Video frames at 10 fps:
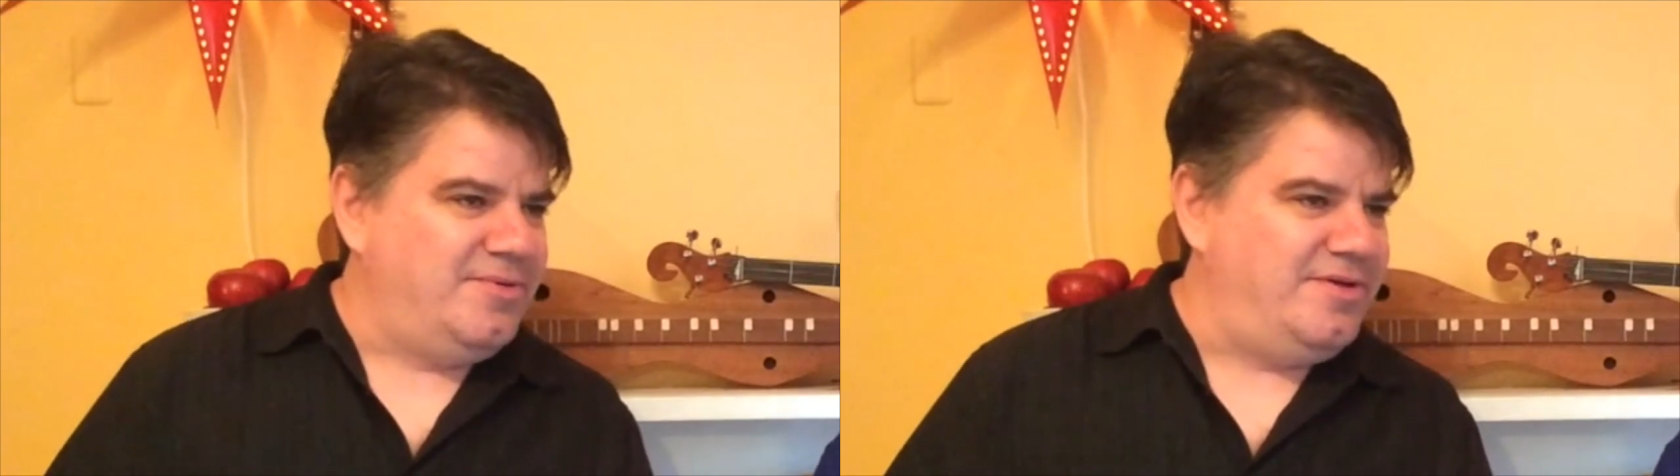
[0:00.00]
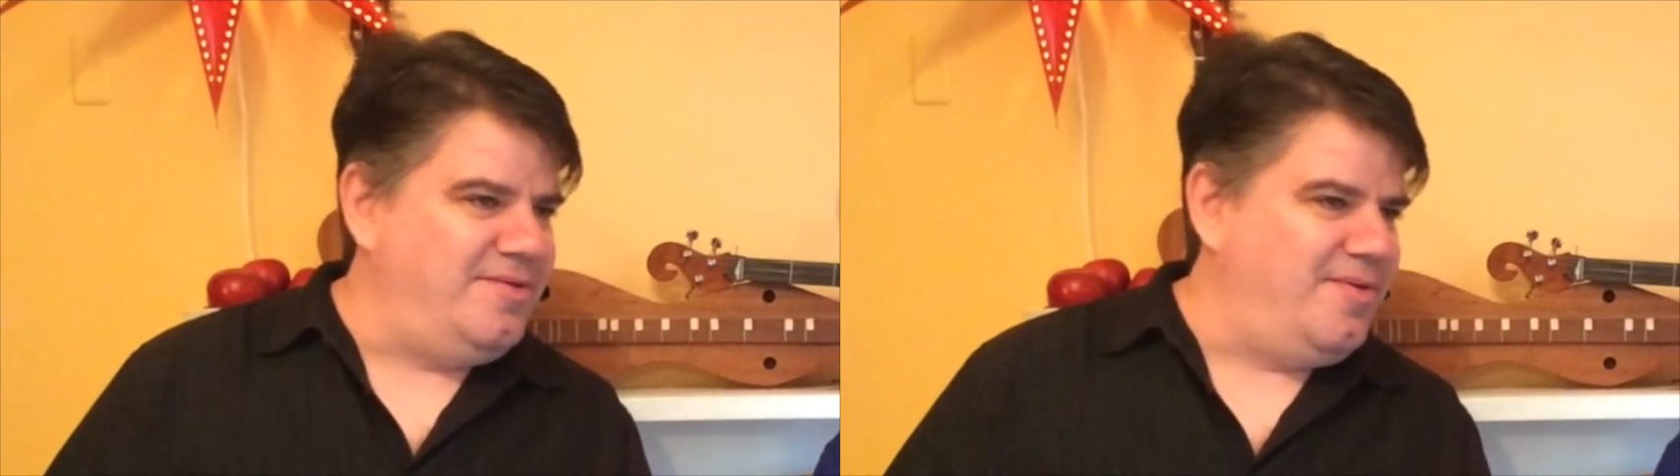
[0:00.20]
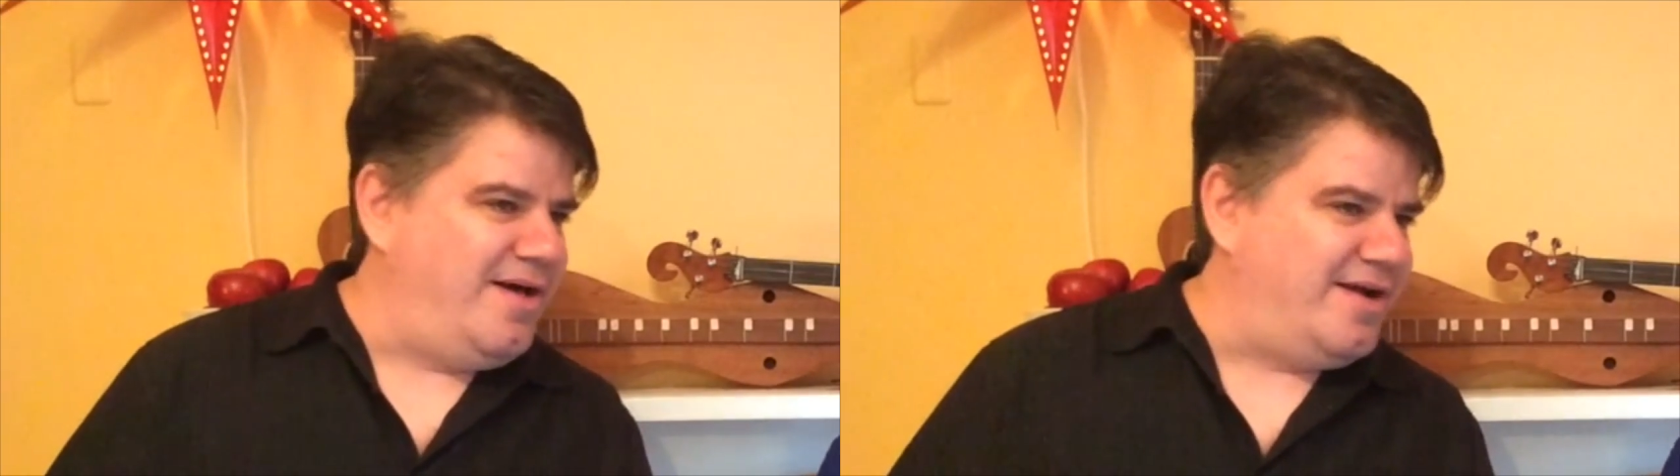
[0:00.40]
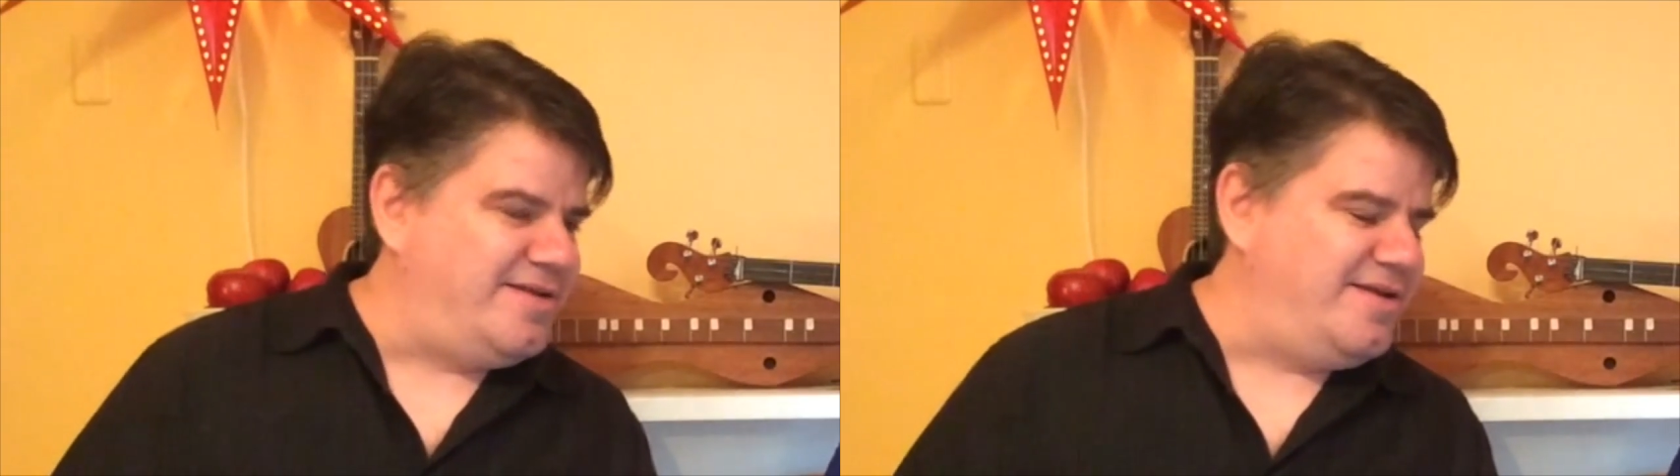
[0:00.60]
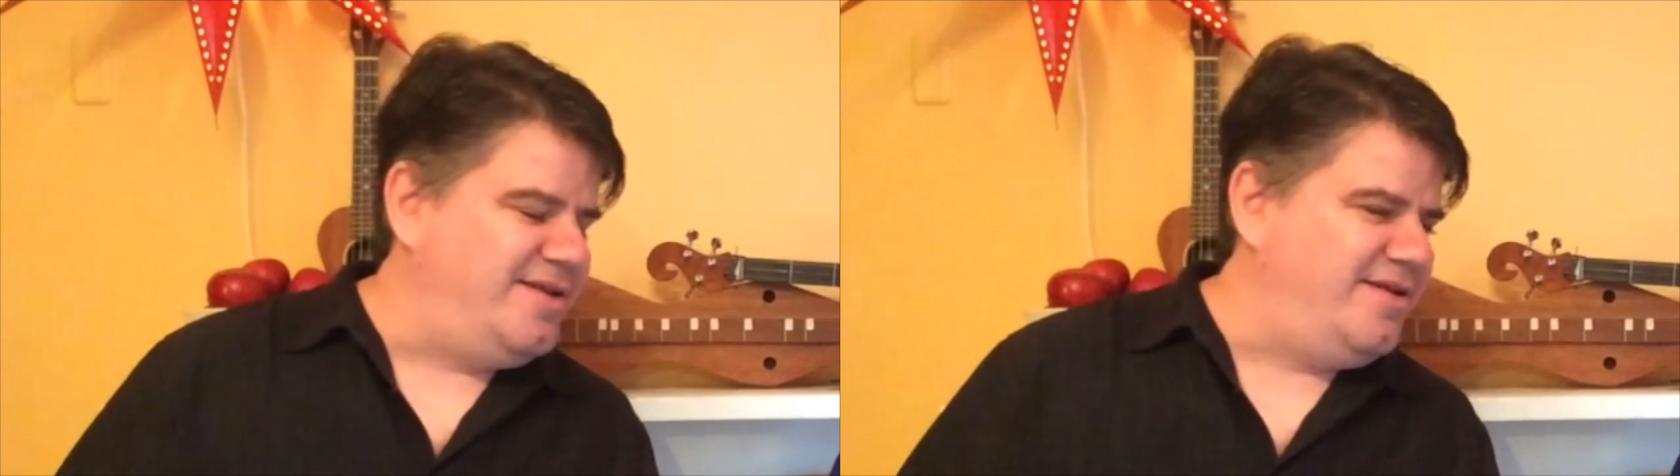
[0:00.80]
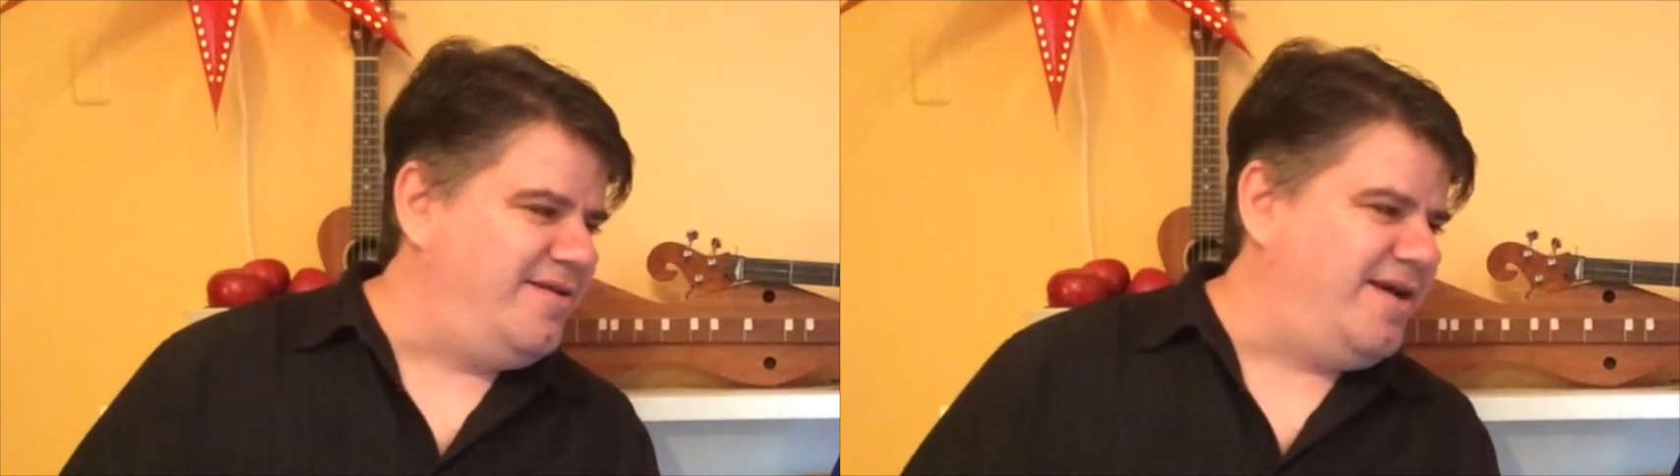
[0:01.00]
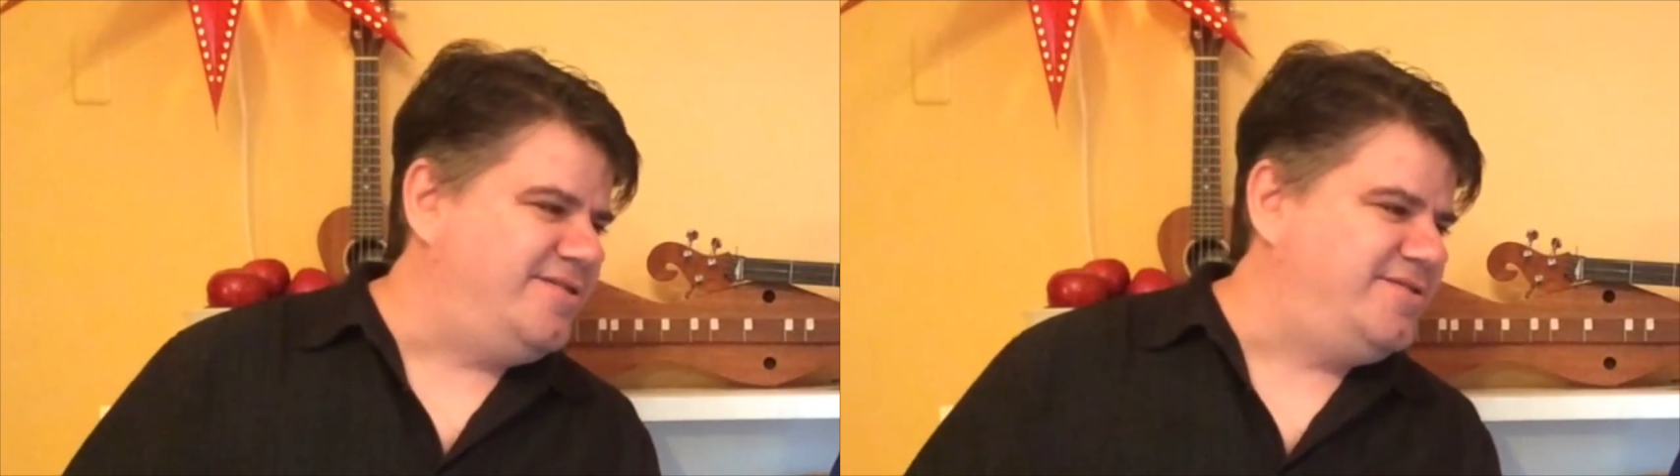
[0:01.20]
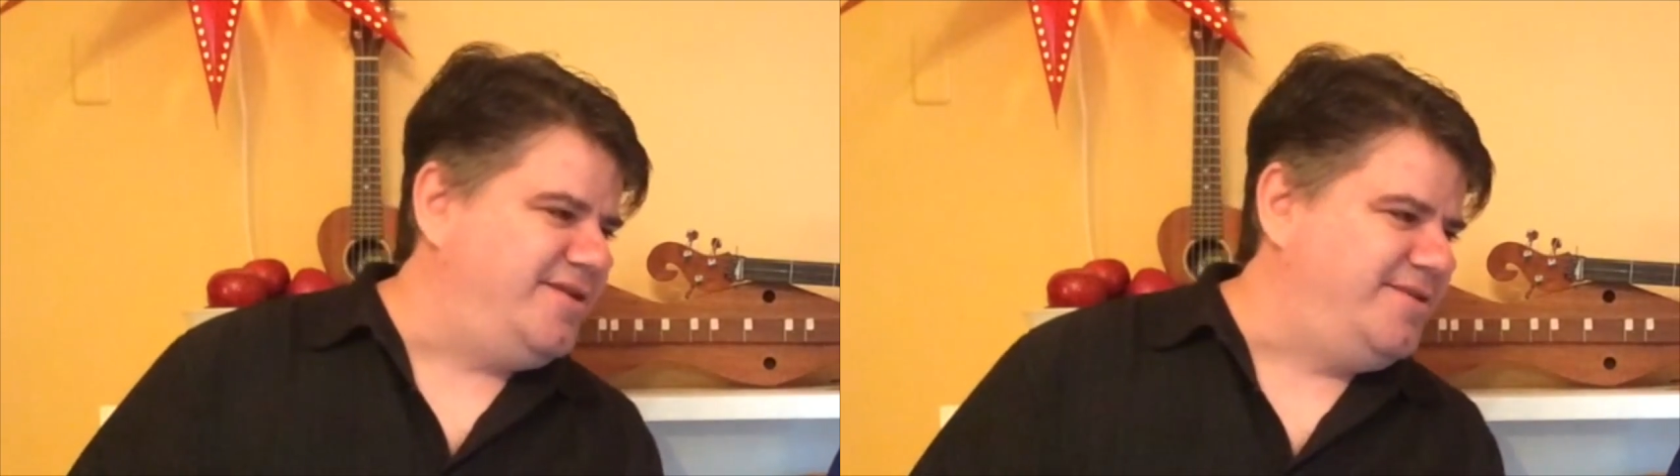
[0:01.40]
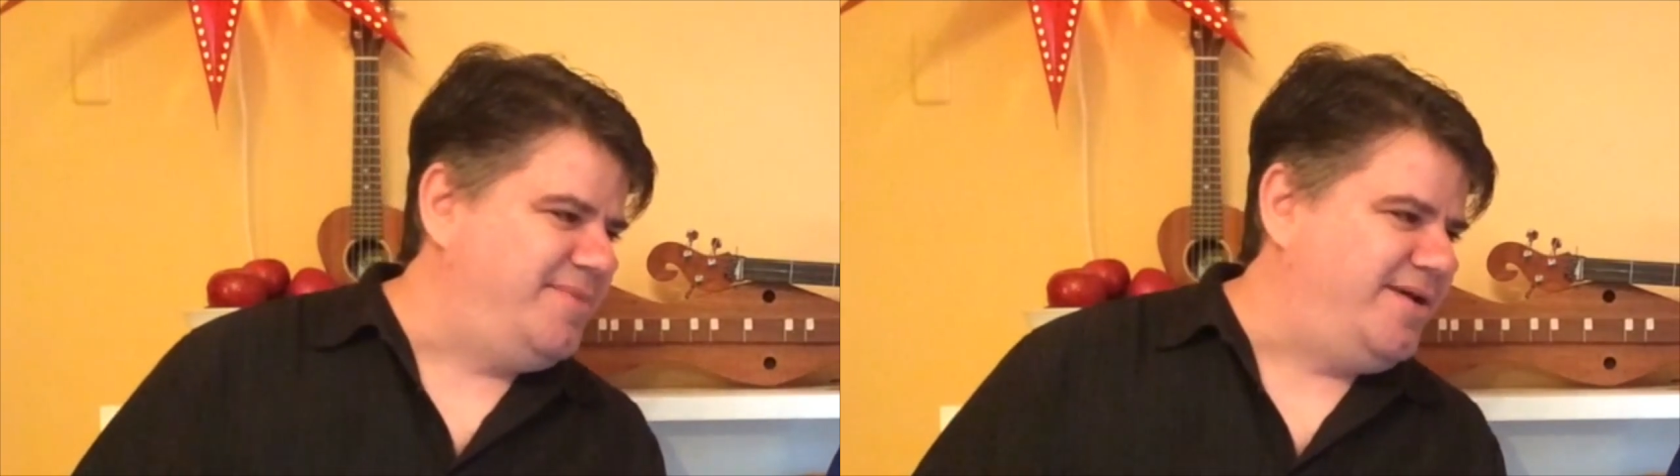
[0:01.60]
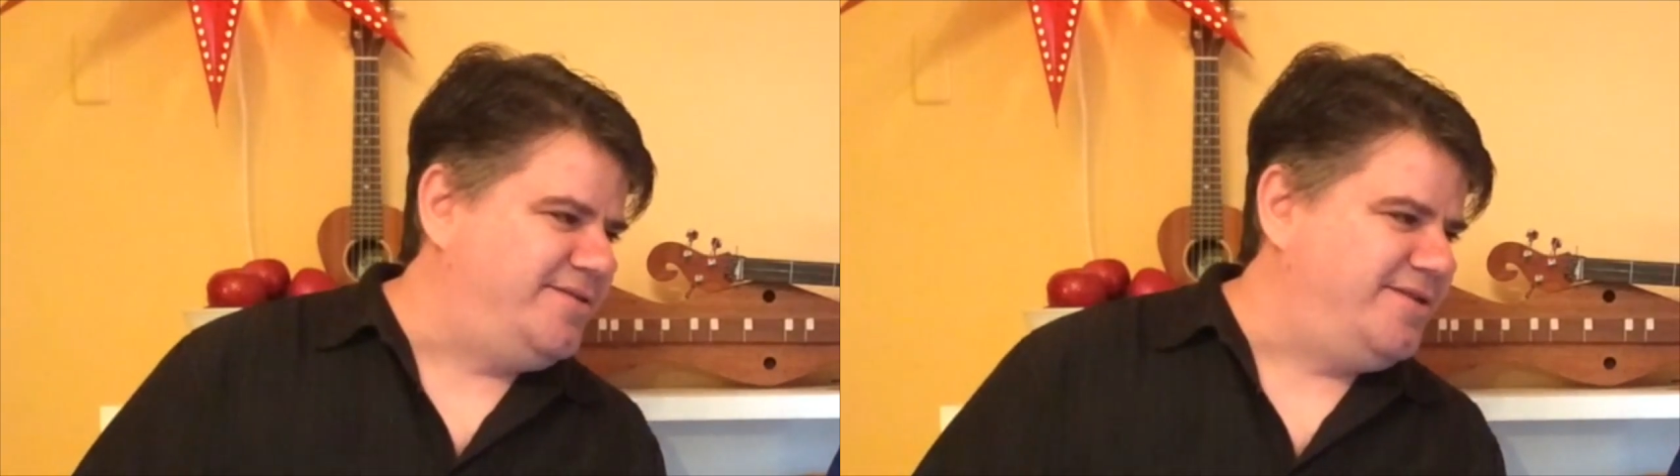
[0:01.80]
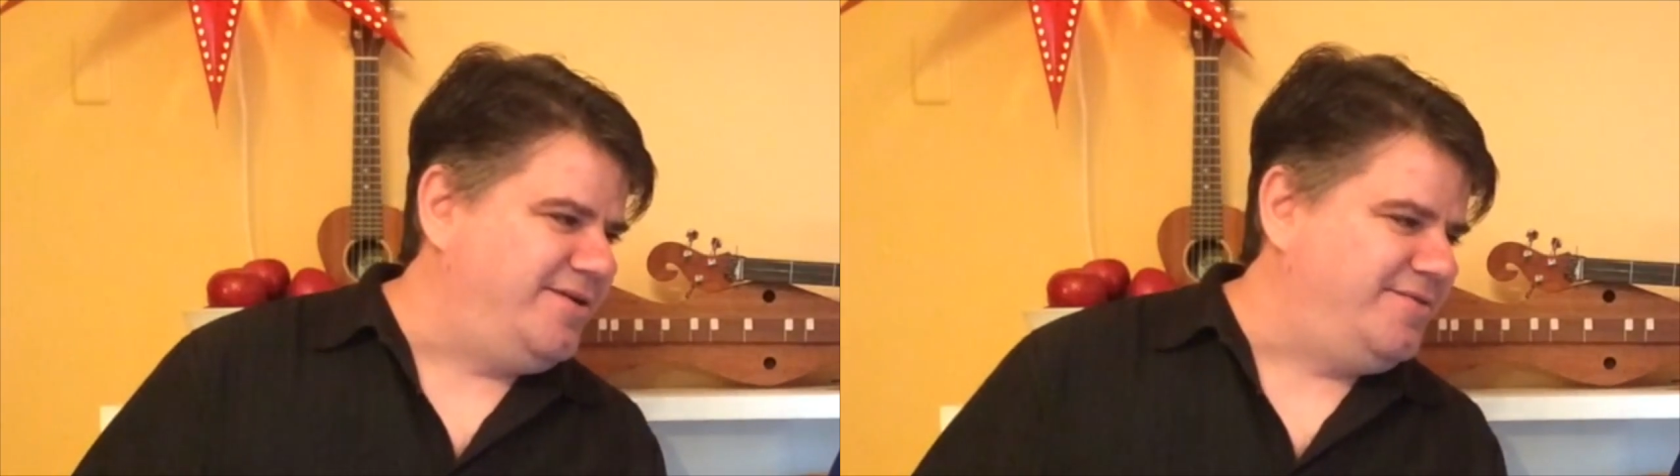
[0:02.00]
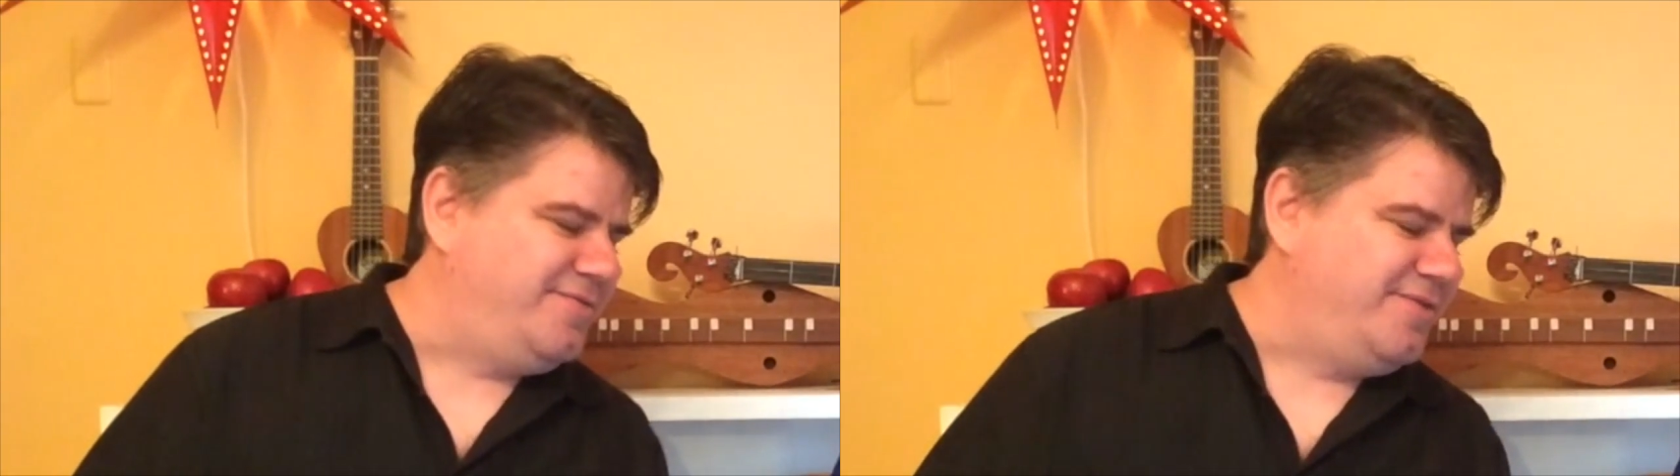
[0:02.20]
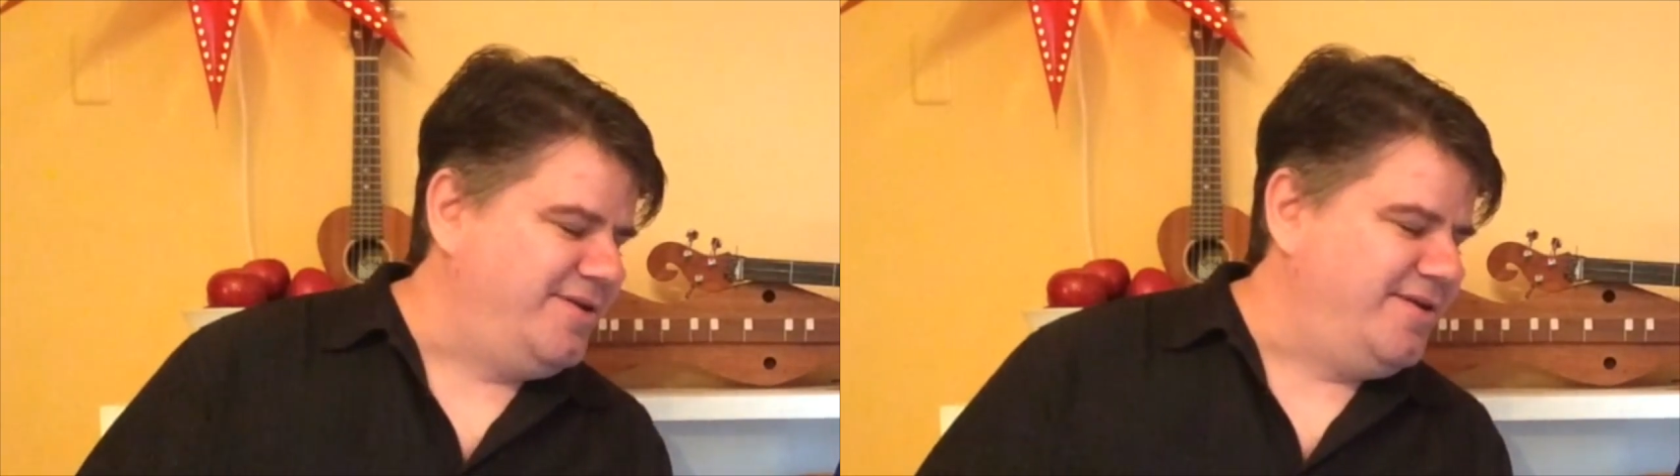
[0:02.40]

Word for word: "When you walked in here, I said to myself,